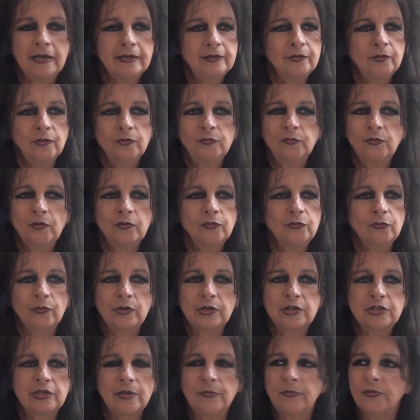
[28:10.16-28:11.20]
I don't want to
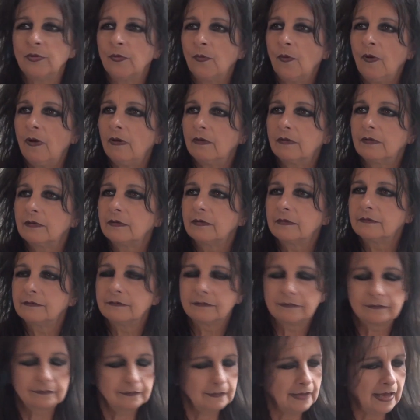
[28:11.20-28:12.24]
reshape the world.
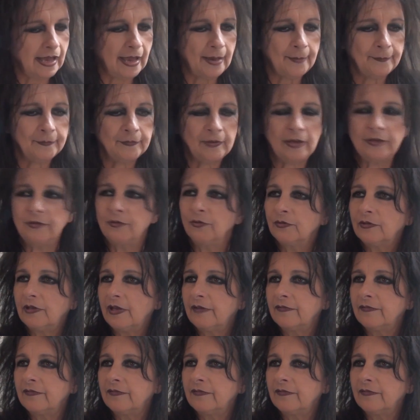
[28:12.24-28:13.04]
I don't